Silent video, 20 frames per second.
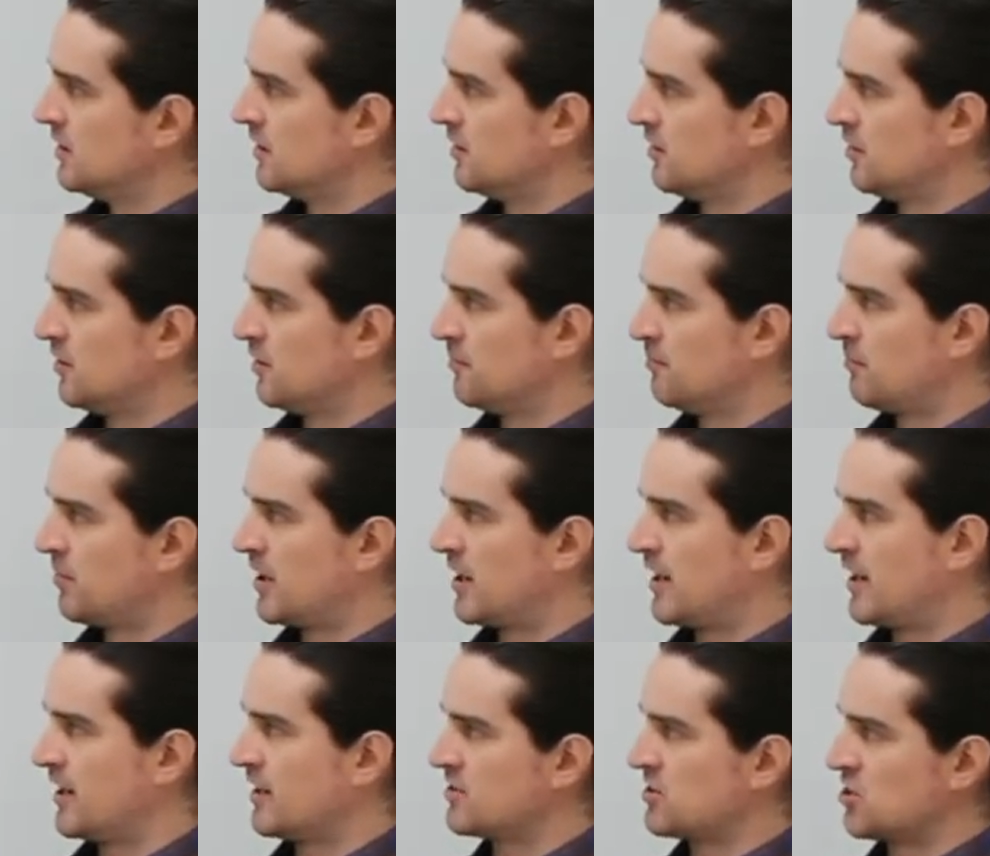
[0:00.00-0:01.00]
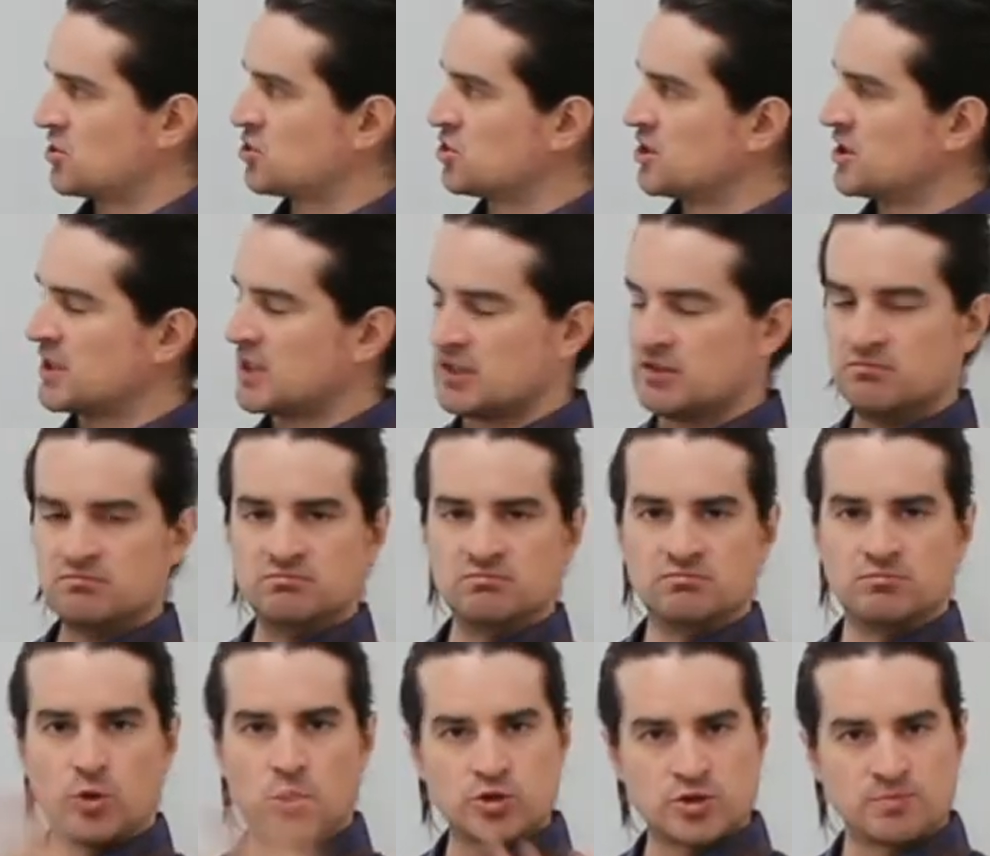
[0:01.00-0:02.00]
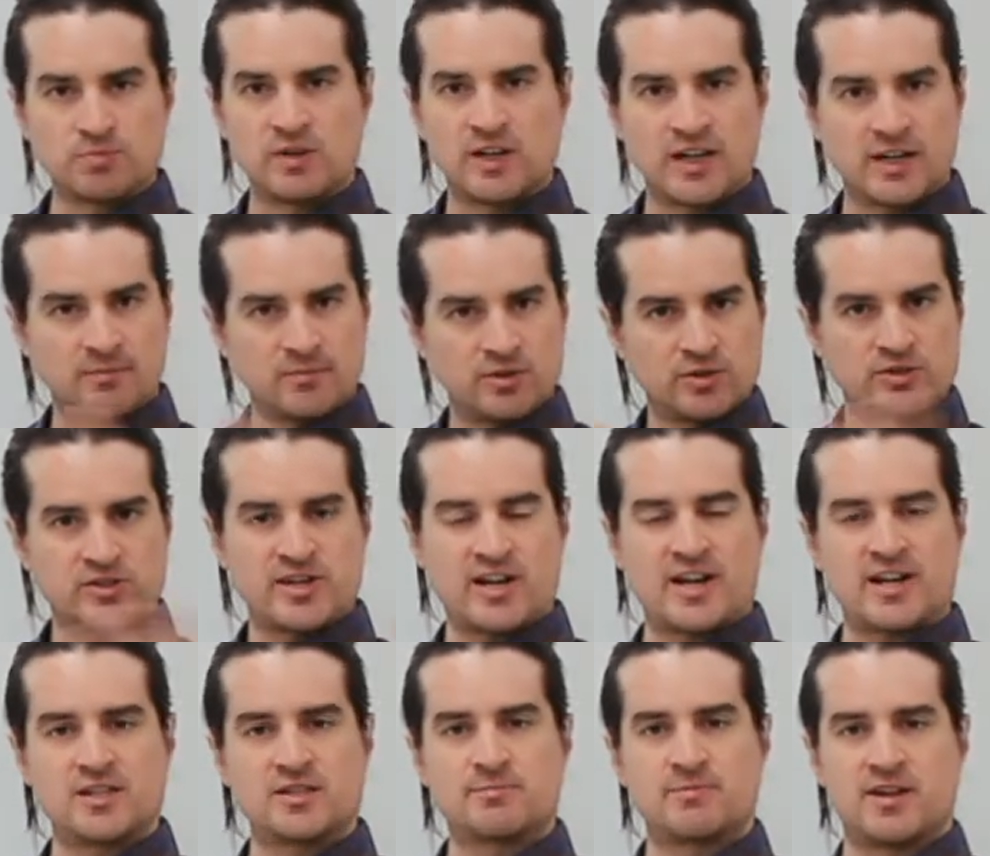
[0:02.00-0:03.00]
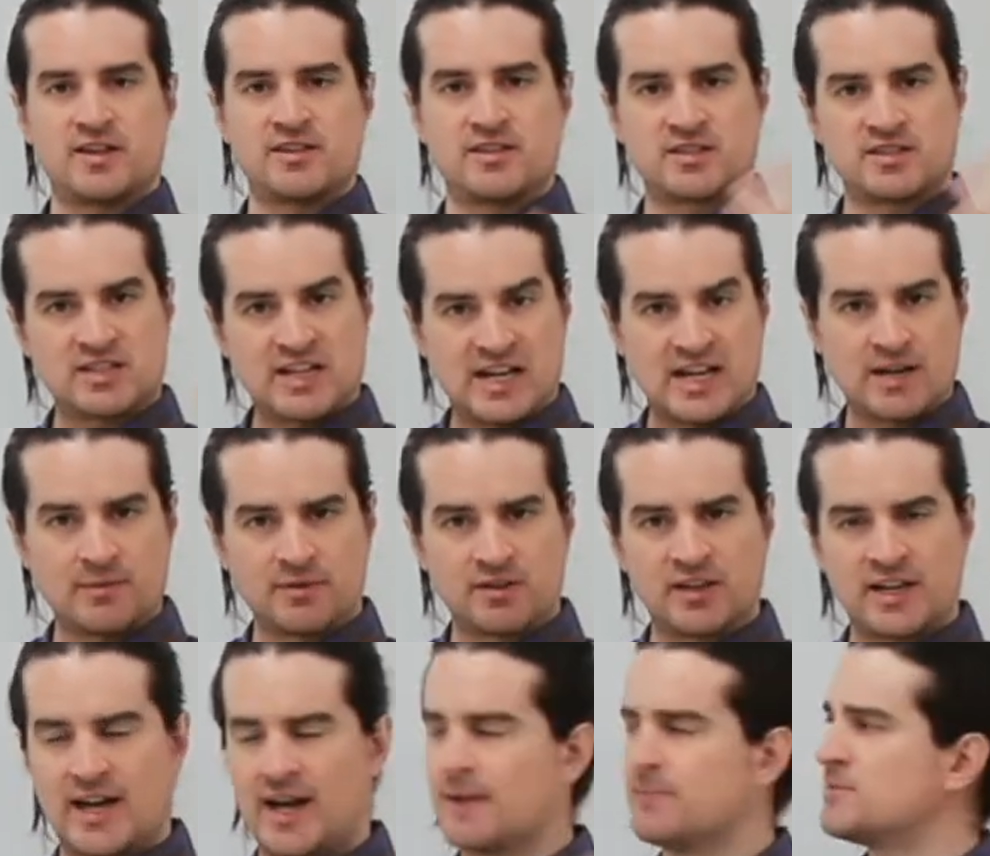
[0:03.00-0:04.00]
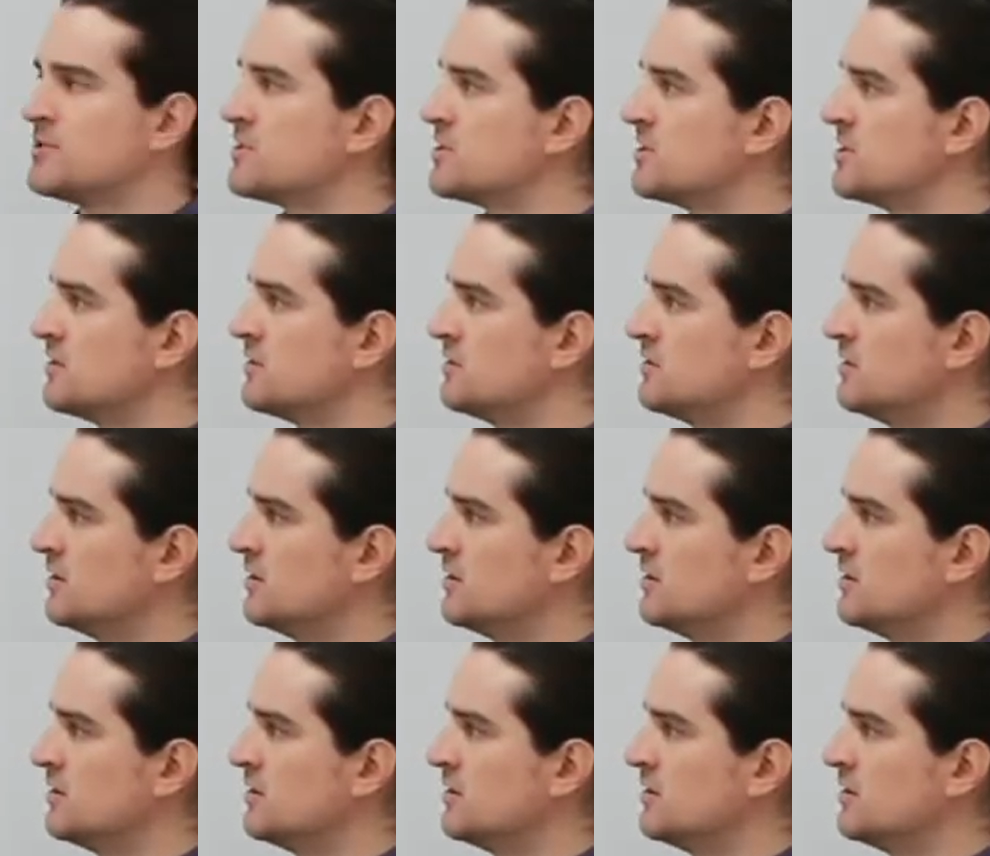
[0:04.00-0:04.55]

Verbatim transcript: um, by essentially multiplying both sides by this time elapsed.